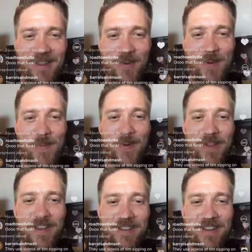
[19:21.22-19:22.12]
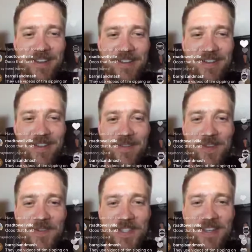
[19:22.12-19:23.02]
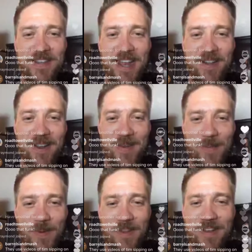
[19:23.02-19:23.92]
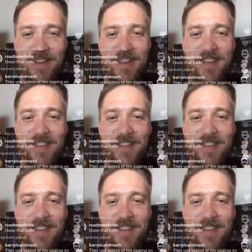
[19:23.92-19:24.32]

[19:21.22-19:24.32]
What bowling alley do you go to? I've never seen a daiquiri at a bowling alley.